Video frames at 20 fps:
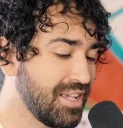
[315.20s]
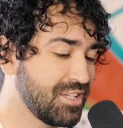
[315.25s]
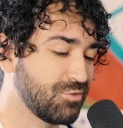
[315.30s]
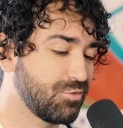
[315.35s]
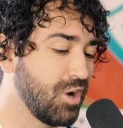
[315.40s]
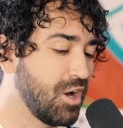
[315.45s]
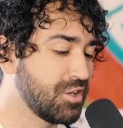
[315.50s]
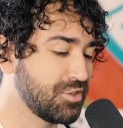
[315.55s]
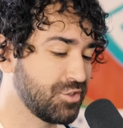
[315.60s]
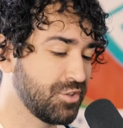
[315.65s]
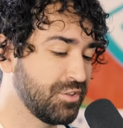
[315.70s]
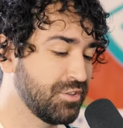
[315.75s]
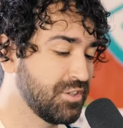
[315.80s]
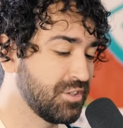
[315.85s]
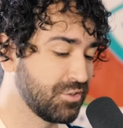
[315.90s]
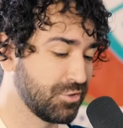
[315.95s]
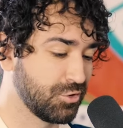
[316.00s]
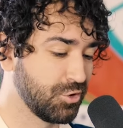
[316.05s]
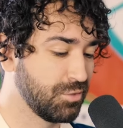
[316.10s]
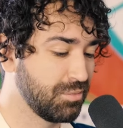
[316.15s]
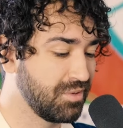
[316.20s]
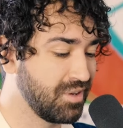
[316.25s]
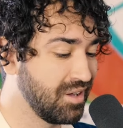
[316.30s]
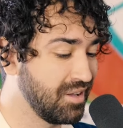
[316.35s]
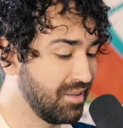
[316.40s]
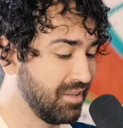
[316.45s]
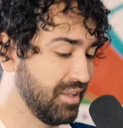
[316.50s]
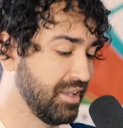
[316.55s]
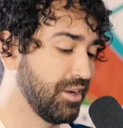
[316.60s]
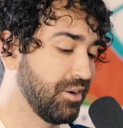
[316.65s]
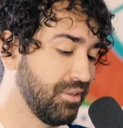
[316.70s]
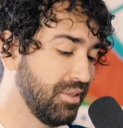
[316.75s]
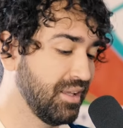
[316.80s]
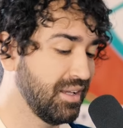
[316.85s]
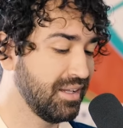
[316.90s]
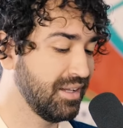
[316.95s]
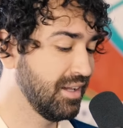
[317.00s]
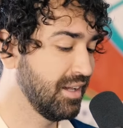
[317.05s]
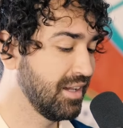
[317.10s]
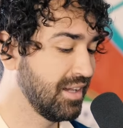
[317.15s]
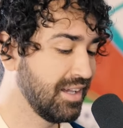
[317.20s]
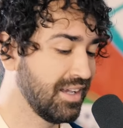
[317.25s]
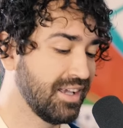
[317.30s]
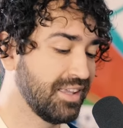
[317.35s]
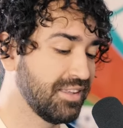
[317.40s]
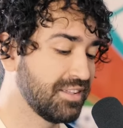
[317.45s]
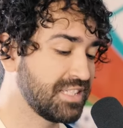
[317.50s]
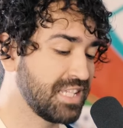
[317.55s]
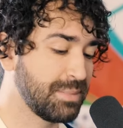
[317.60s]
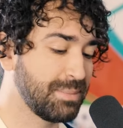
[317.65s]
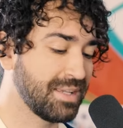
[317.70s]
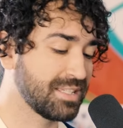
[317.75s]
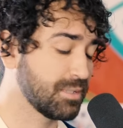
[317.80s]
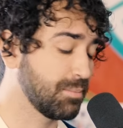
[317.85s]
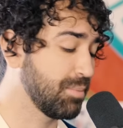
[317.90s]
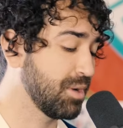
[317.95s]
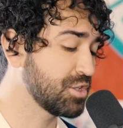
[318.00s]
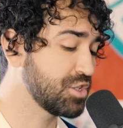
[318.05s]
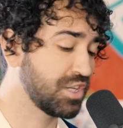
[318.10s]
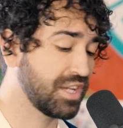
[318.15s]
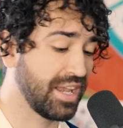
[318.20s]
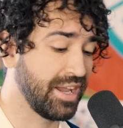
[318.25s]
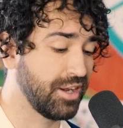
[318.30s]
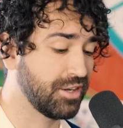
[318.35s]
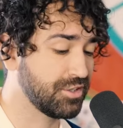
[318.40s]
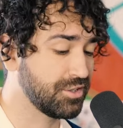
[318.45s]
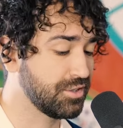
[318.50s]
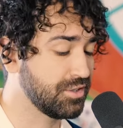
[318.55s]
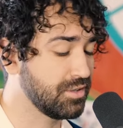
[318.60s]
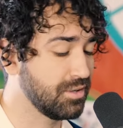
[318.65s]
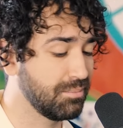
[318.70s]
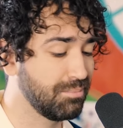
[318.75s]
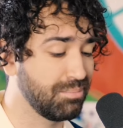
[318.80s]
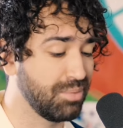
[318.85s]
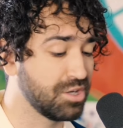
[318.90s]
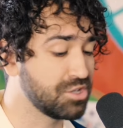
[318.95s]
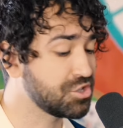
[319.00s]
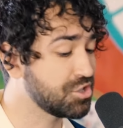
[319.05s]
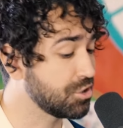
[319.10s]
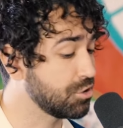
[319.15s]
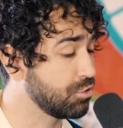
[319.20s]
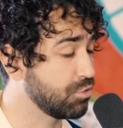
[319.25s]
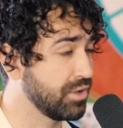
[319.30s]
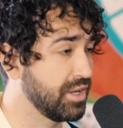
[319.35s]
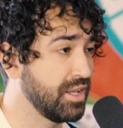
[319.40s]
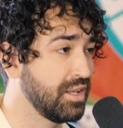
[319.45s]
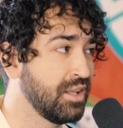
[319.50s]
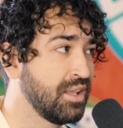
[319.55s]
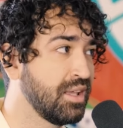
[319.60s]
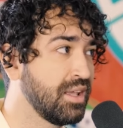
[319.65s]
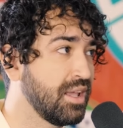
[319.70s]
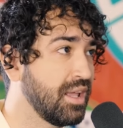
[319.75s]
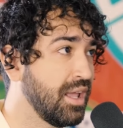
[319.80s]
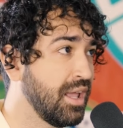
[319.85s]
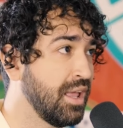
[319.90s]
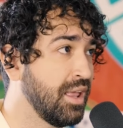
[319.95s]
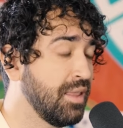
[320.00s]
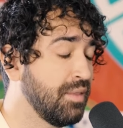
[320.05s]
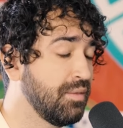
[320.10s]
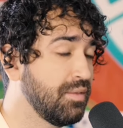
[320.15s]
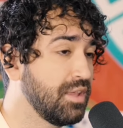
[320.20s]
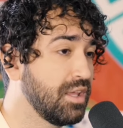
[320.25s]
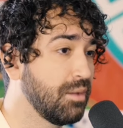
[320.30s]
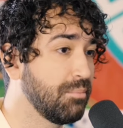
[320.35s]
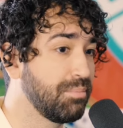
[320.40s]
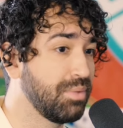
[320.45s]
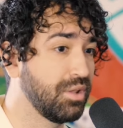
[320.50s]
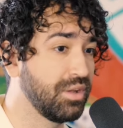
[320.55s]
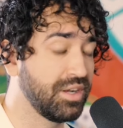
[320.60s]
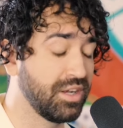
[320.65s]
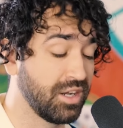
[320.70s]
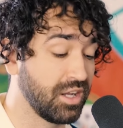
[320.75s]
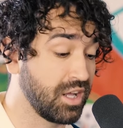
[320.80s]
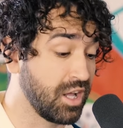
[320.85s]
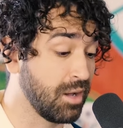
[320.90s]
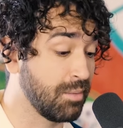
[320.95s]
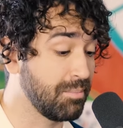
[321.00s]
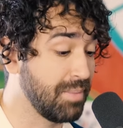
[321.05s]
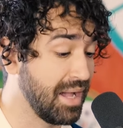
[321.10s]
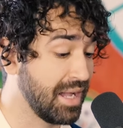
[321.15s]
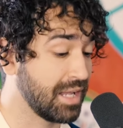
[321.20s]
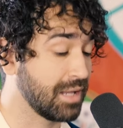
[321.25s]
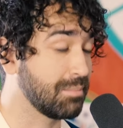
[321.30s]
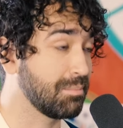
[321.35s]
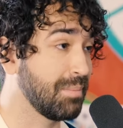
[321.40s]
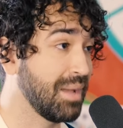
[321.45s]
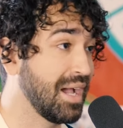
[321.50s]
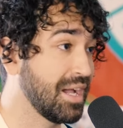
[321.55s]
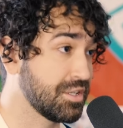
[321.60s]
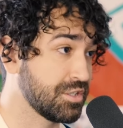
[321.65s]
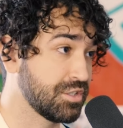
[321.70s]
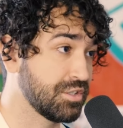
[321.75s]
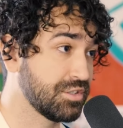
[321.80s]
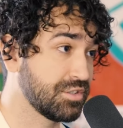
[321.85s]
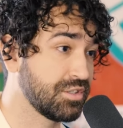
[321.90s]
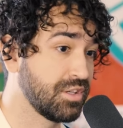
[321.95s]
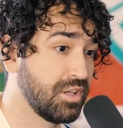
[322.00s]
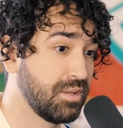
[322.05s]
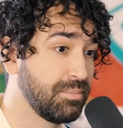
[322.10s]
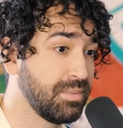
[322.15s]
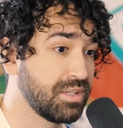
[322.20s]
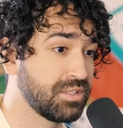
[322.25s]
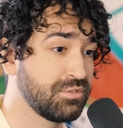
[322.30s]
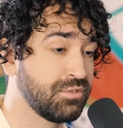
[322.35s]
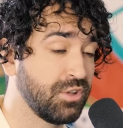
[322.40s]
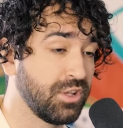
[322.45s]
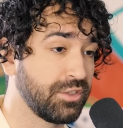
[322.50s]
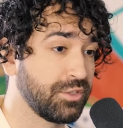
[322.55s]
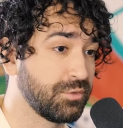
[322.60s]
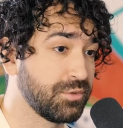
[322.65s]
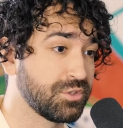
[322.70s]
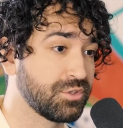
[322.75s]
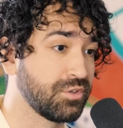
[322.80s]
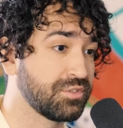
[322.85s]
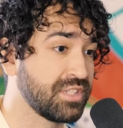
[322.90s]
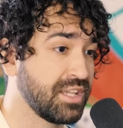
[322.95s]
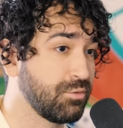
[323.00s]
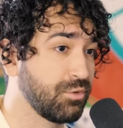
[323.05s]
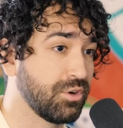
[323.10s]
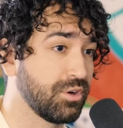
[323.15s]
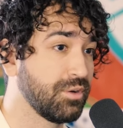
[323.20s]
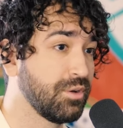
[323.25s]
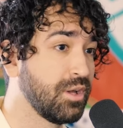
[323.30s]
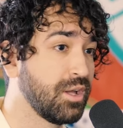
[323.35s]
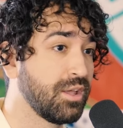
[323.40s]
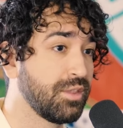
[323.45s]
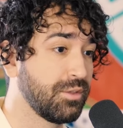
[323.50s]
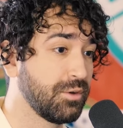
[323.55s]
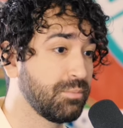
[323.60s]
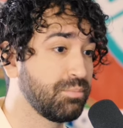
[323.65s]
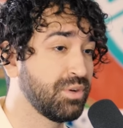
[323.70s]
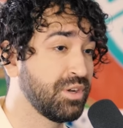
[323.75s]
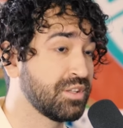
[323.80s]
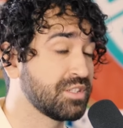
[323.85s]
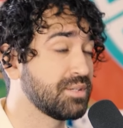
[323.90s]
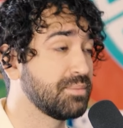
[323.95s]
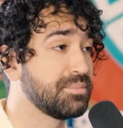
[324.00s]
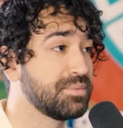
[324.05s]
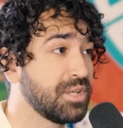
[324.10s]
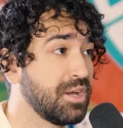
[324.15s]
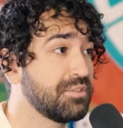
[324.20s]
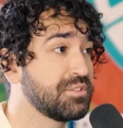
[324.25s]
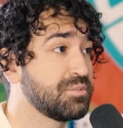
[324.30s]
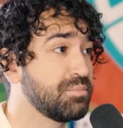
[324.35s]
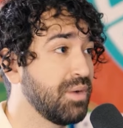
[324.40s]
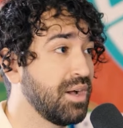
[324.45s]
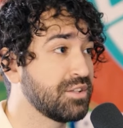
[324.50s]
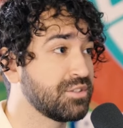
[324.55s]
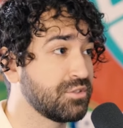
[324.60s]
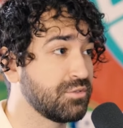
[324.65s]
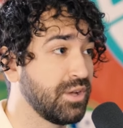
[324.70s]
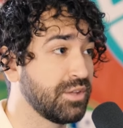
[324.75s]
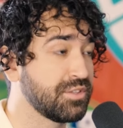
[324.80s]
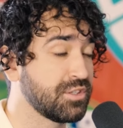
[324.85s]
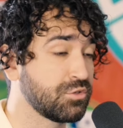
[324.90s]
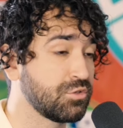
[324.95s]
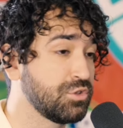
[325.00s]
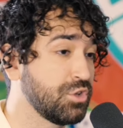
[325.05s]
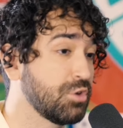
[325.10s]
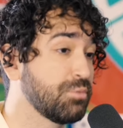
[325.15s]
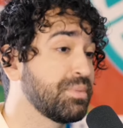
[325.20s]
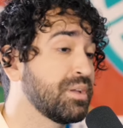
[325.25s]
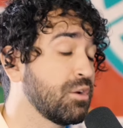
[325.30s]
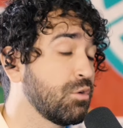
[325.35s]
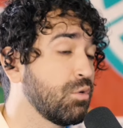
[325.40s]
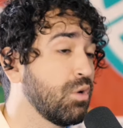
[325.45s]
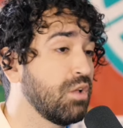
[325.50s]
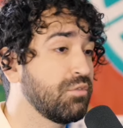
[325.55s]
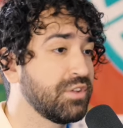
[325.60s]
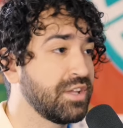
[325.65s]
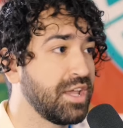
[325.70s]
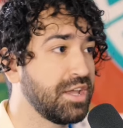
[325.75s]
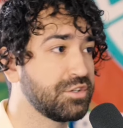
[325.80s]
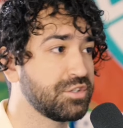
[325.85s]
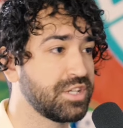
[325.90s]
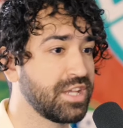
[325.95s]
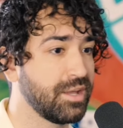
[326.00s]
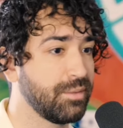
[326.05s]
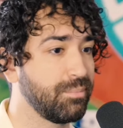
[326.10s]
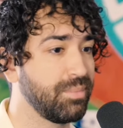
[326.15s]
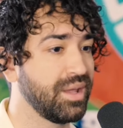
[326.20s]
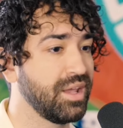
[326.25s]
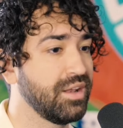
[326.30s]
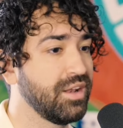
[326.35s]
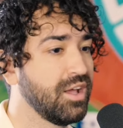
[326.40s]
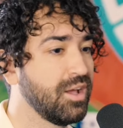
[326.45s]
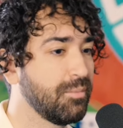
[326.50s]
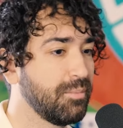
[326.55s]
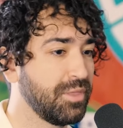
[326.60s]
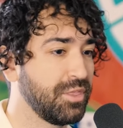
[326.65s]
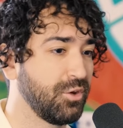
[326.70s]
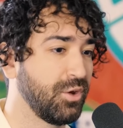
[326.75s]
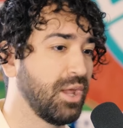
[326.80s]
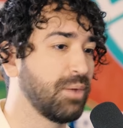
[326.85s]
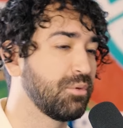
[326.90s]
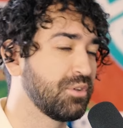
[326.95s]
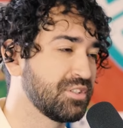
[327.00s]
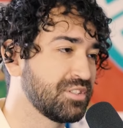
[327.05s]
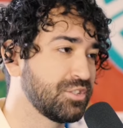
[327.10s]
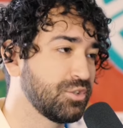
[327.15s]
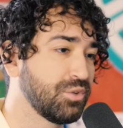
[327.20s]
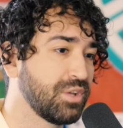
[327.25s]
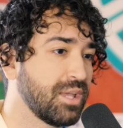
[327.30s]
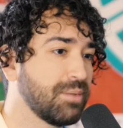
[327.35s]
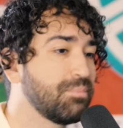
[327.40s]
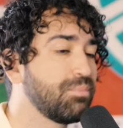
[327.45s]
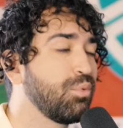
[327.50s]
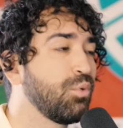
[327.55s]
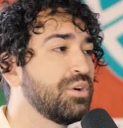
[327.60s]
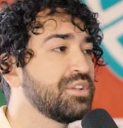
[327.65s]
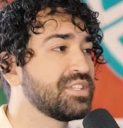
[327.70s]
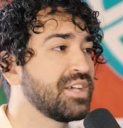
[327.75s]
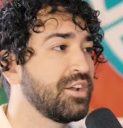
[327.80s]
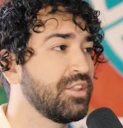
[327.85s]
best roster in this group, clearly. And the team has a bunch of character, bunch of grit, and the ability to come back in matches. Because if you look at the results, they were put in some tough spots throughout this European qualification campaign, but they're able to still get points